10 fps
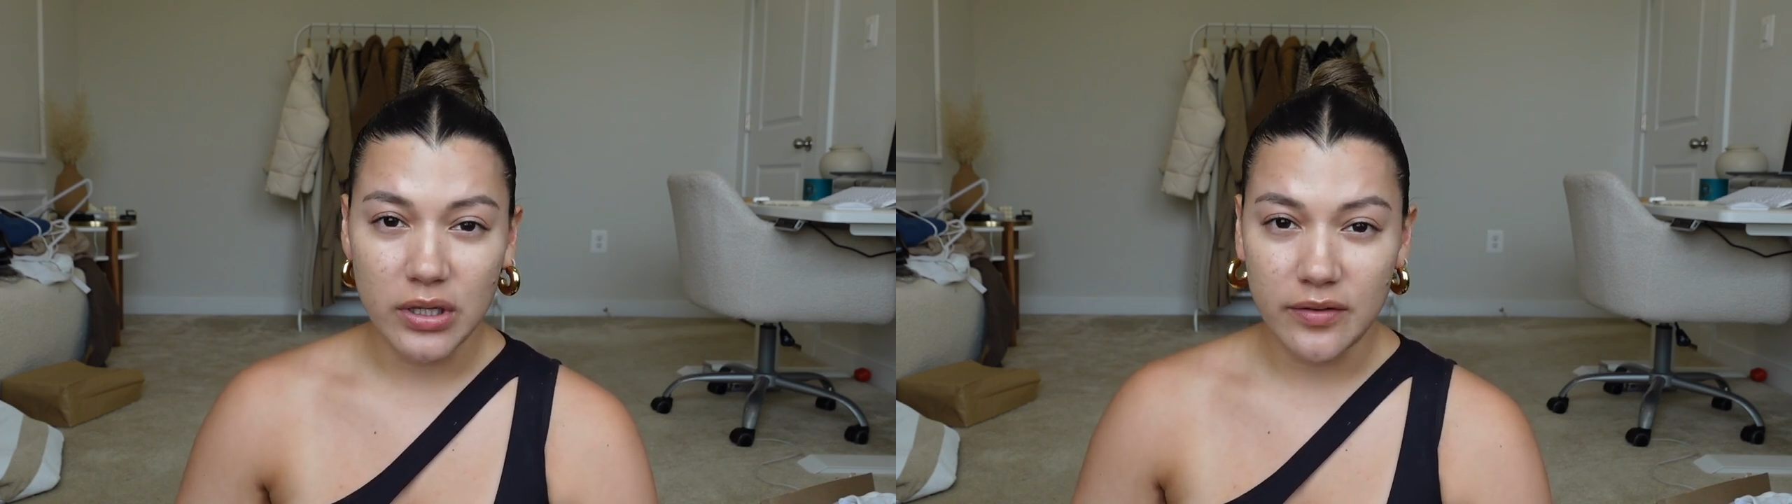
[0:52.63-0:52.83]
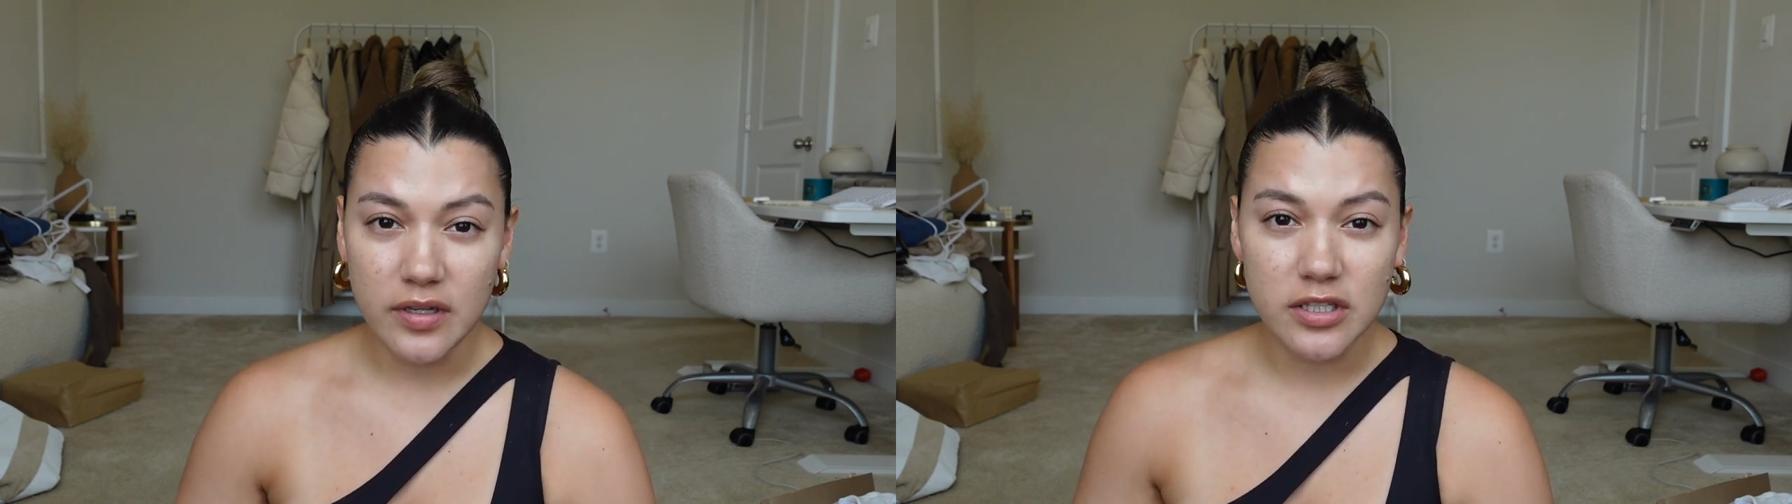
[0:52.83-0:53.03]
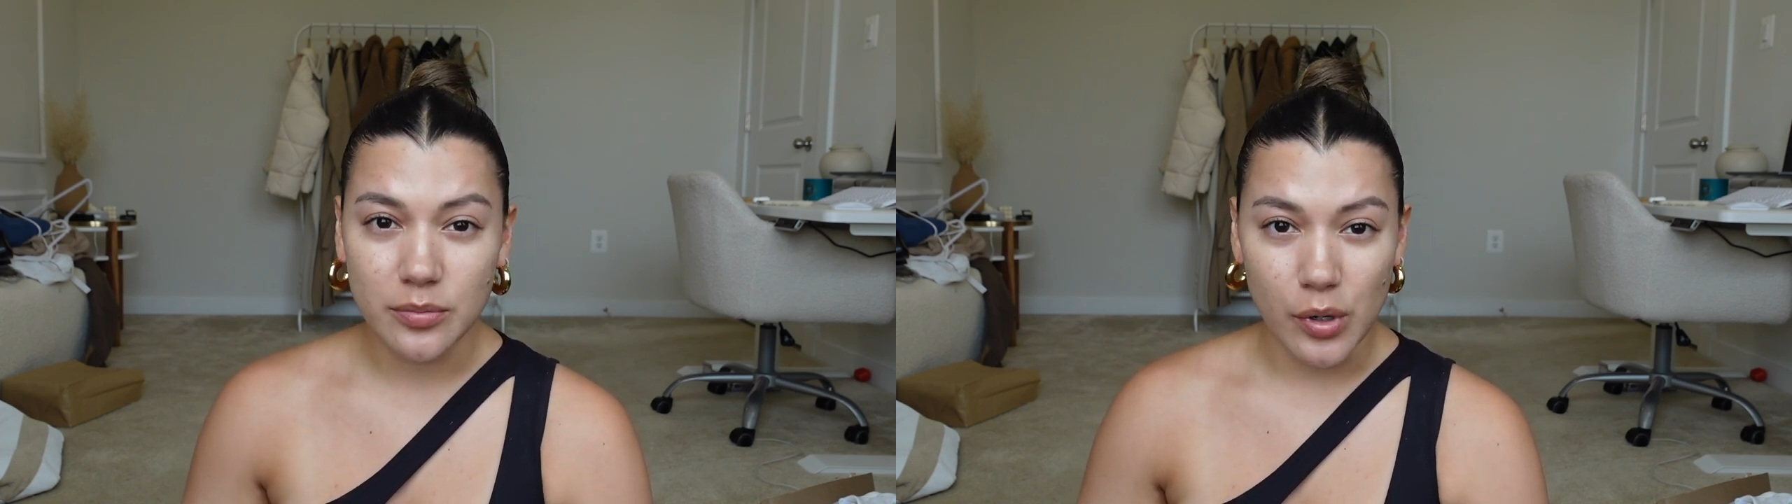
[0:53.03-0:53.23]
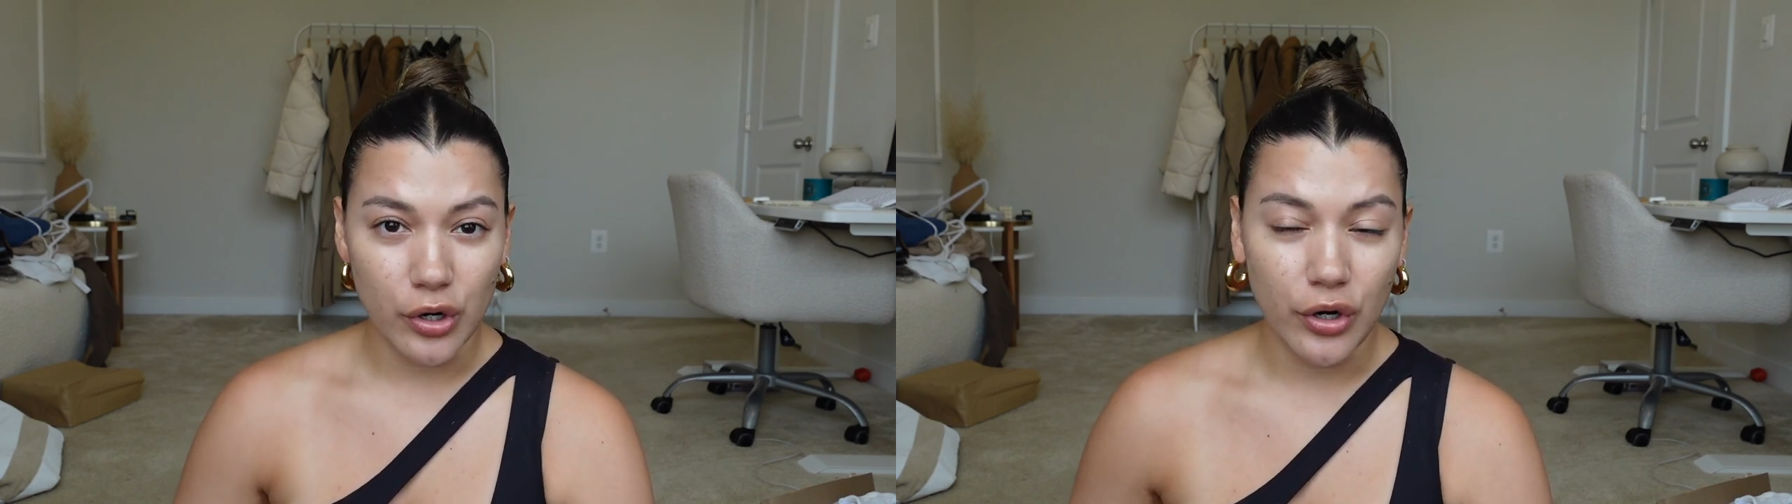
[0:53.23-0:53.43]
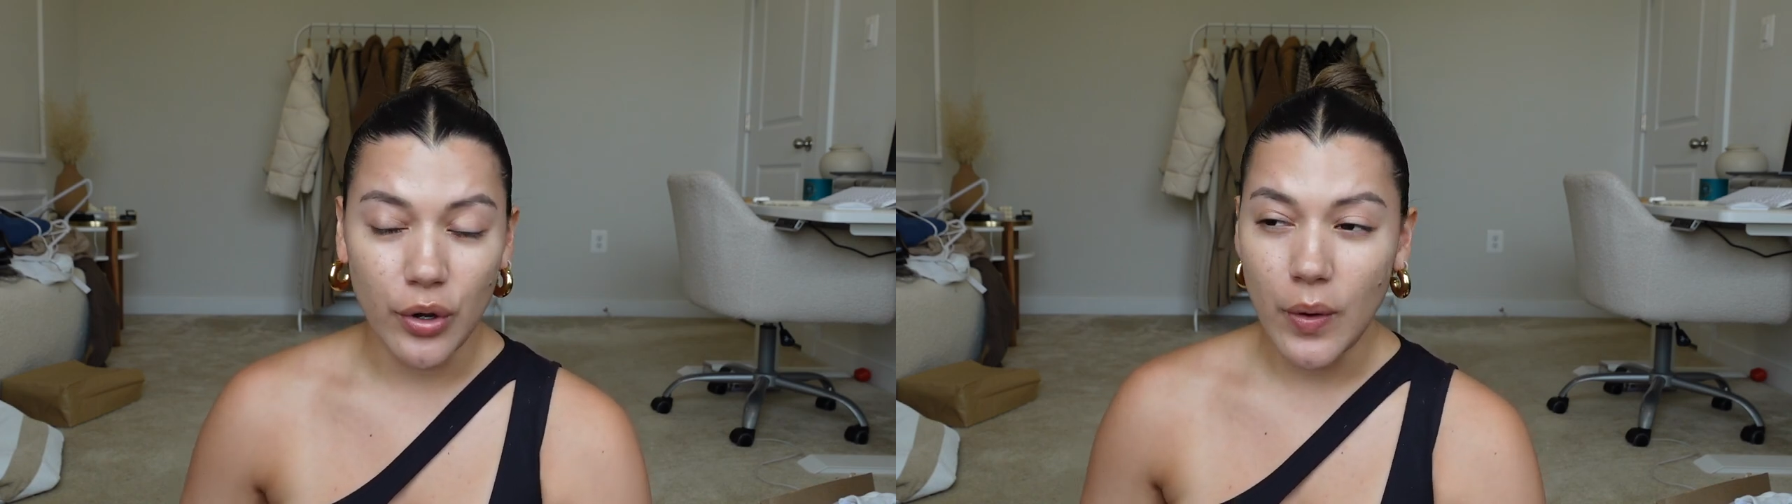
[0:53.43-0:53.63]
leaving
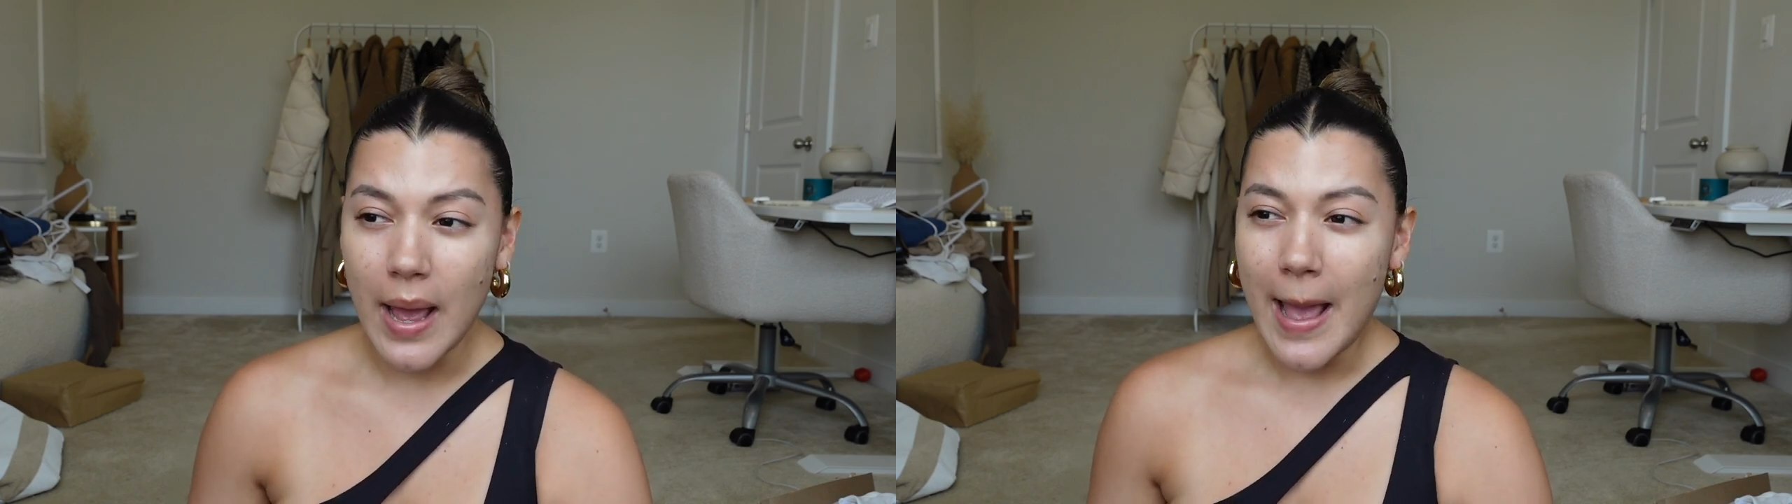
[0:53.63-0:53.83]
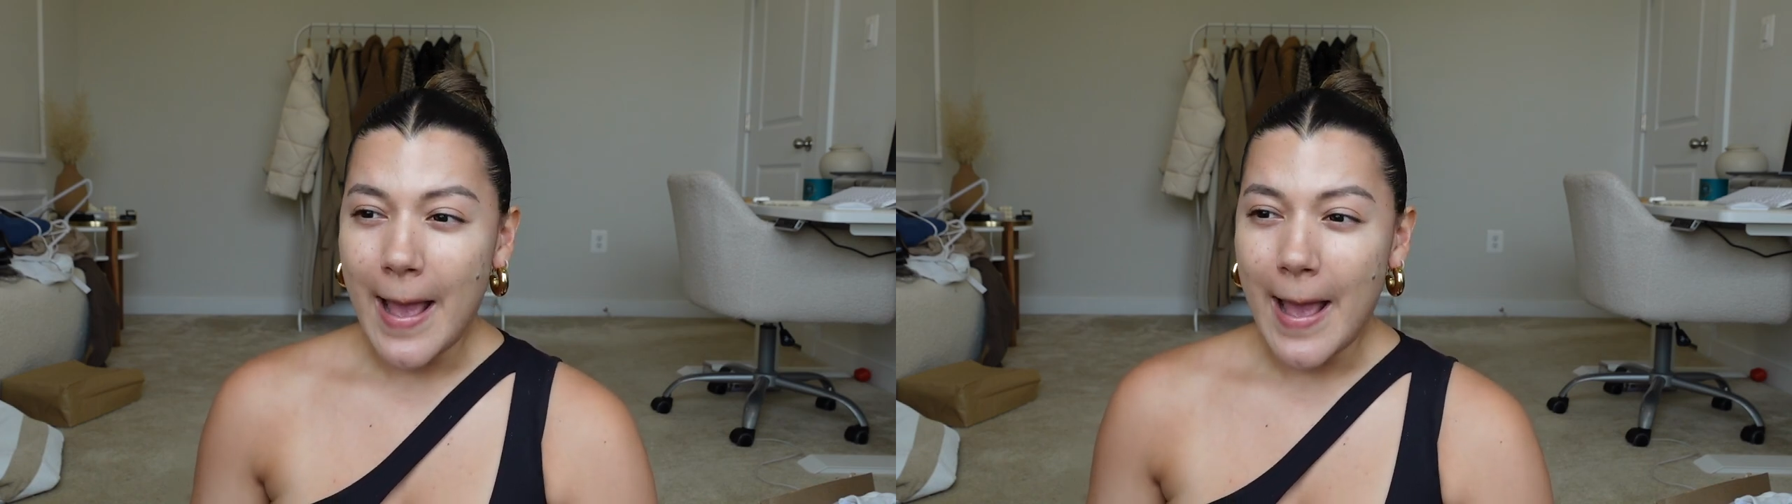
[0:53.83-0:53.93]
tomorrow.